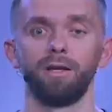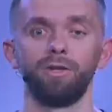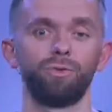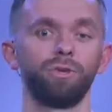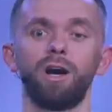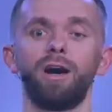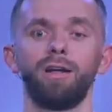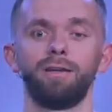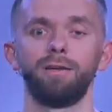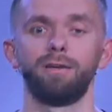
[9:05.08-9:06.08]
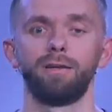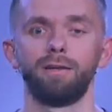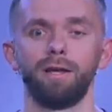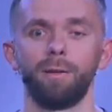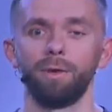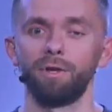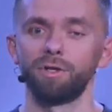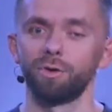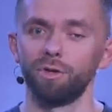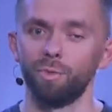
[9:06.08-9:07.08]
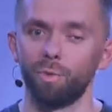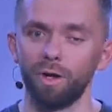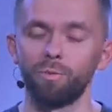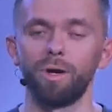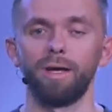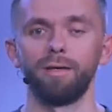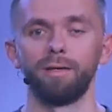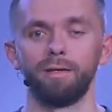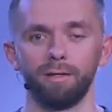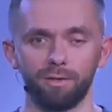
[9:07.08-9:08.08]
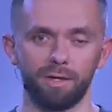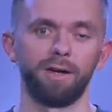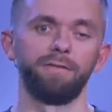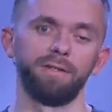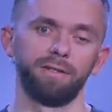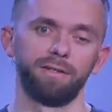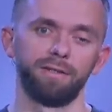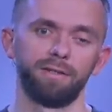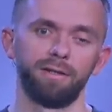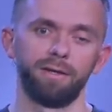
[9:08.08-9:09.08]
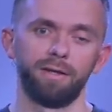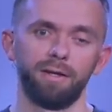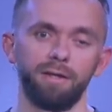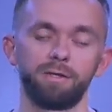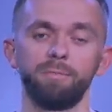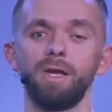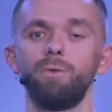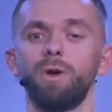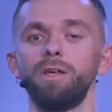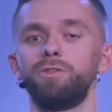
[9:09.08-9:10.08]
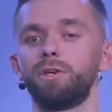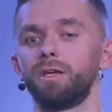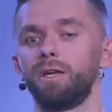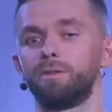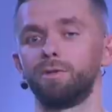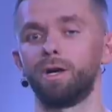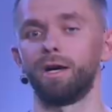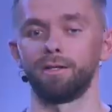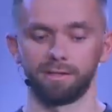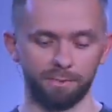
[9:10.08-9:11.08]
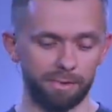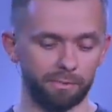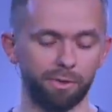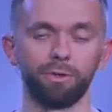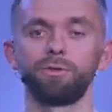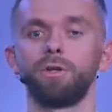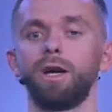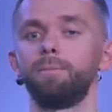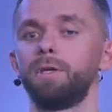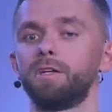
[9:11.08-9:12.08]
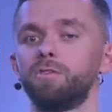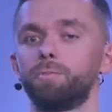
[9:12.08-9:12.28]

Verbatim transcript: to God, but there's only one way to heaven. There's many ways you can get to God. Some people go to God because of